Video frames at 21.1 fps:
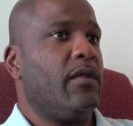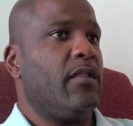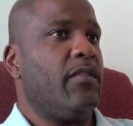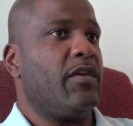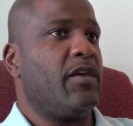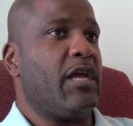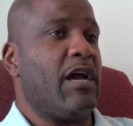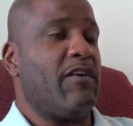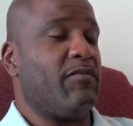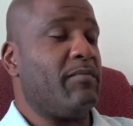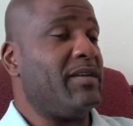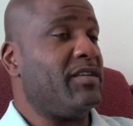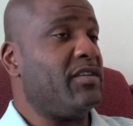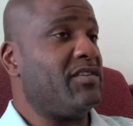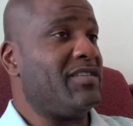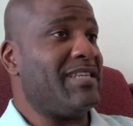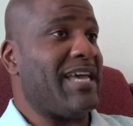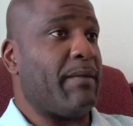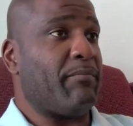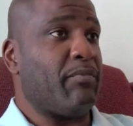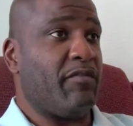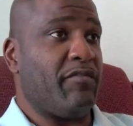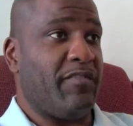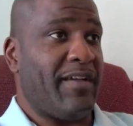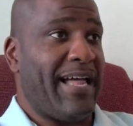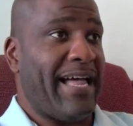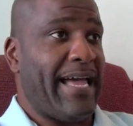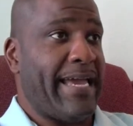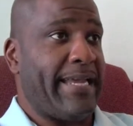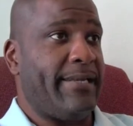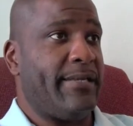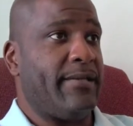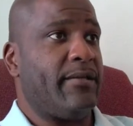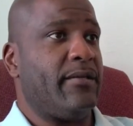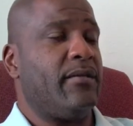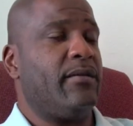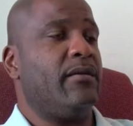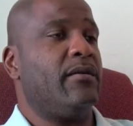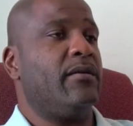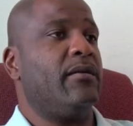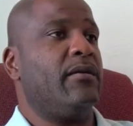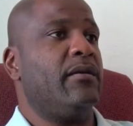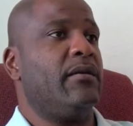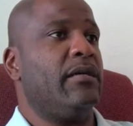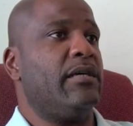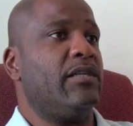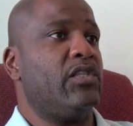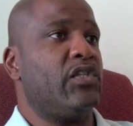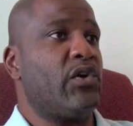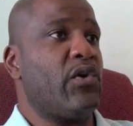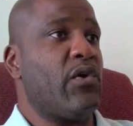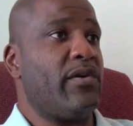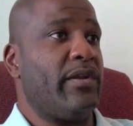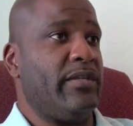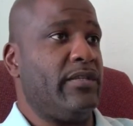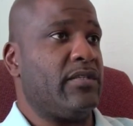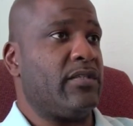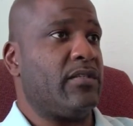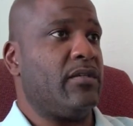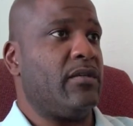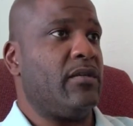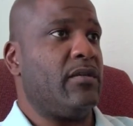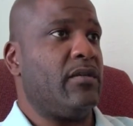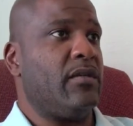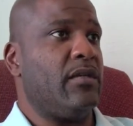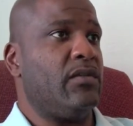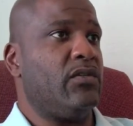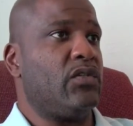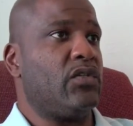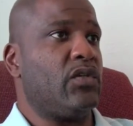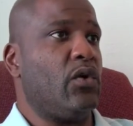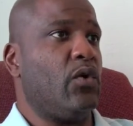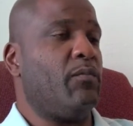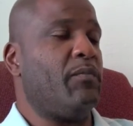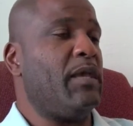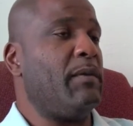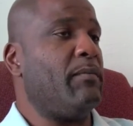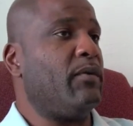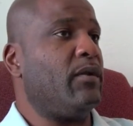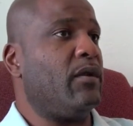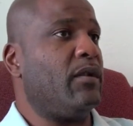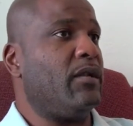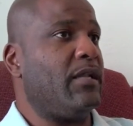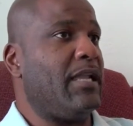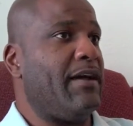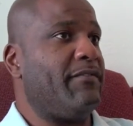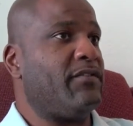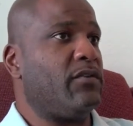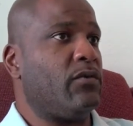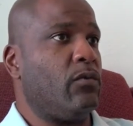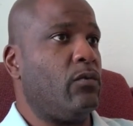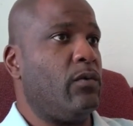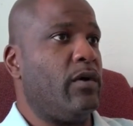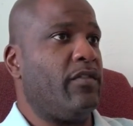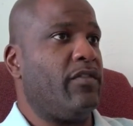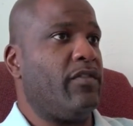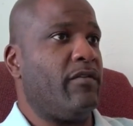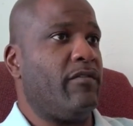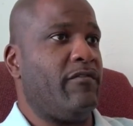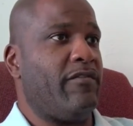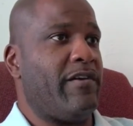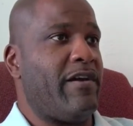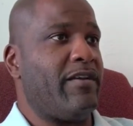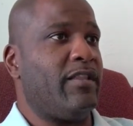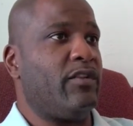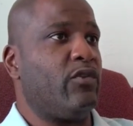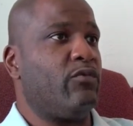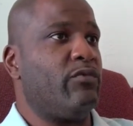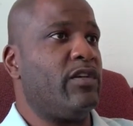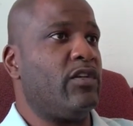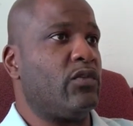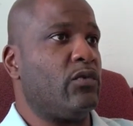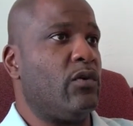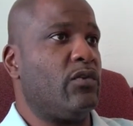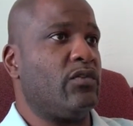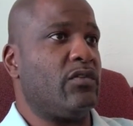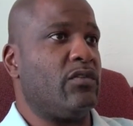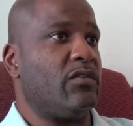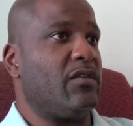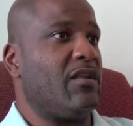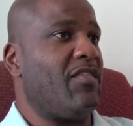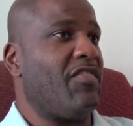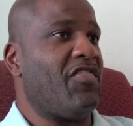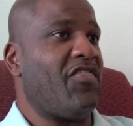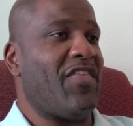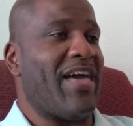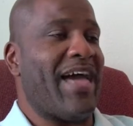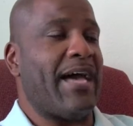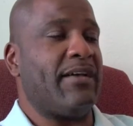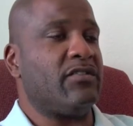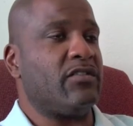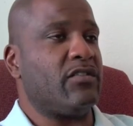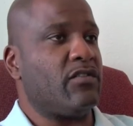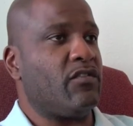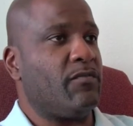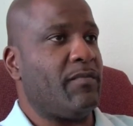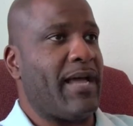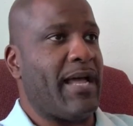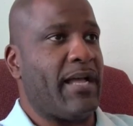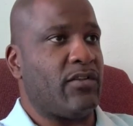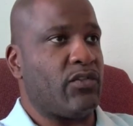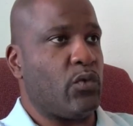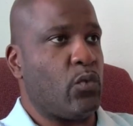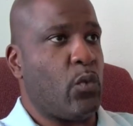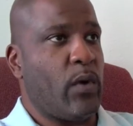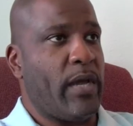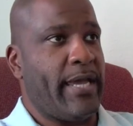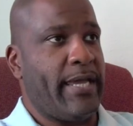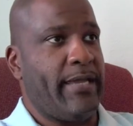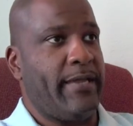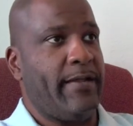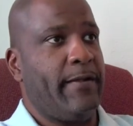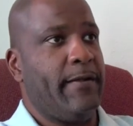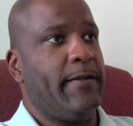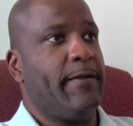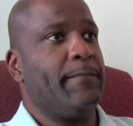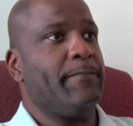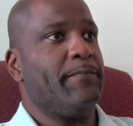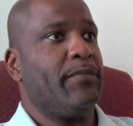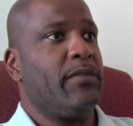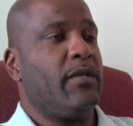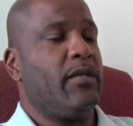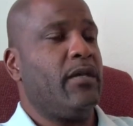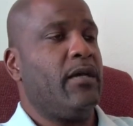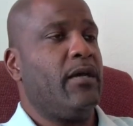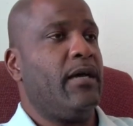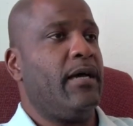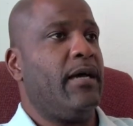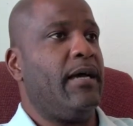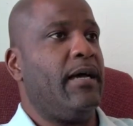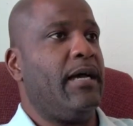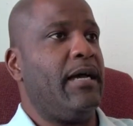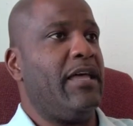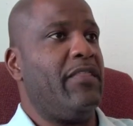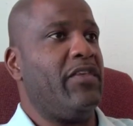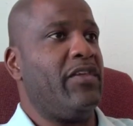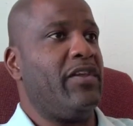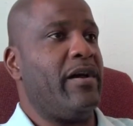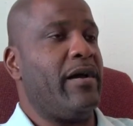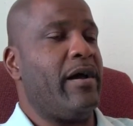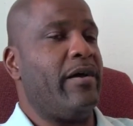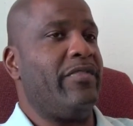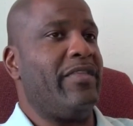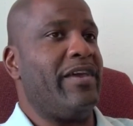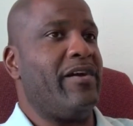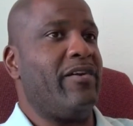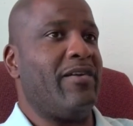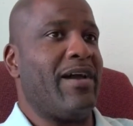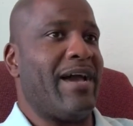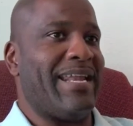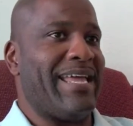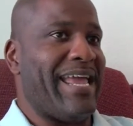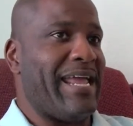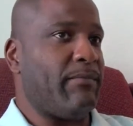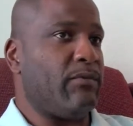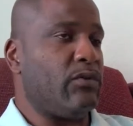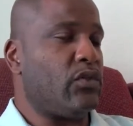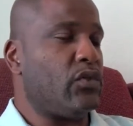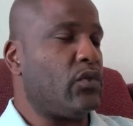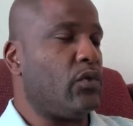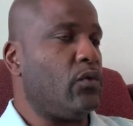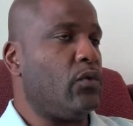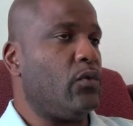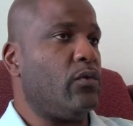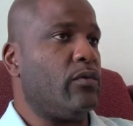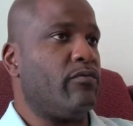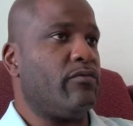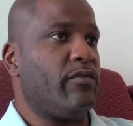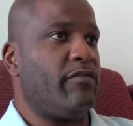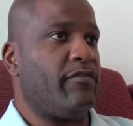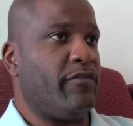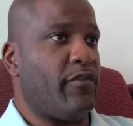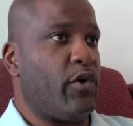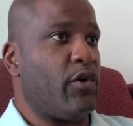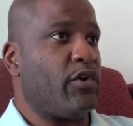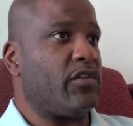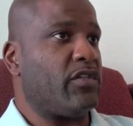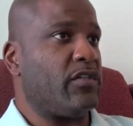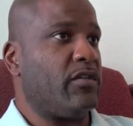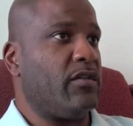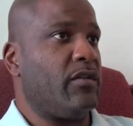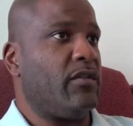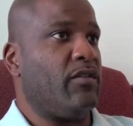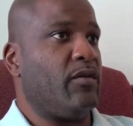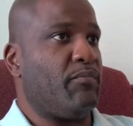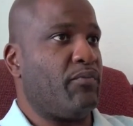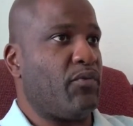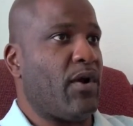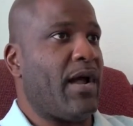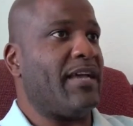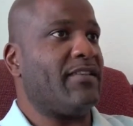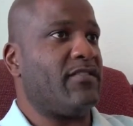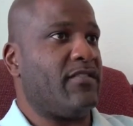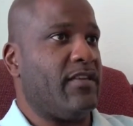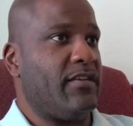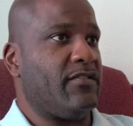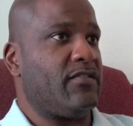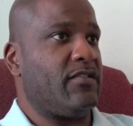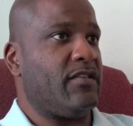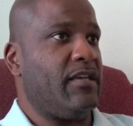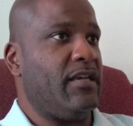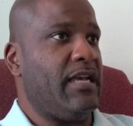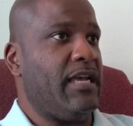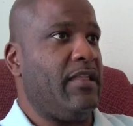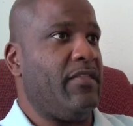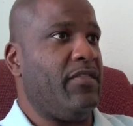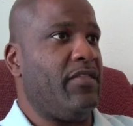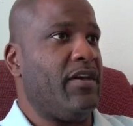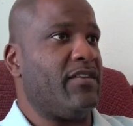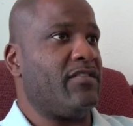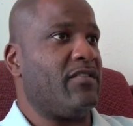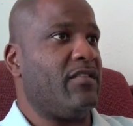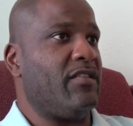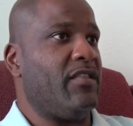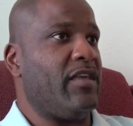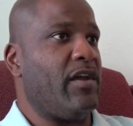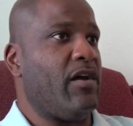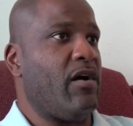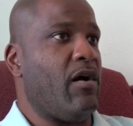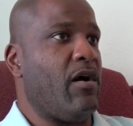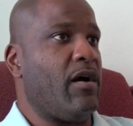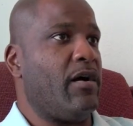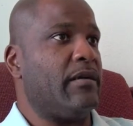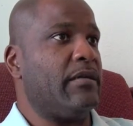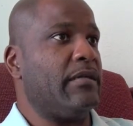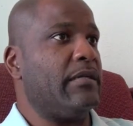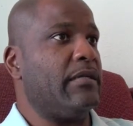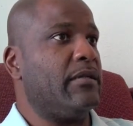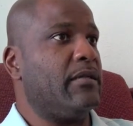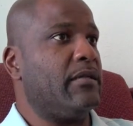The government does not provide attorneys, and so people are left with very little resources, thousands of miles away, and they are not able to reverse the process, and thus they are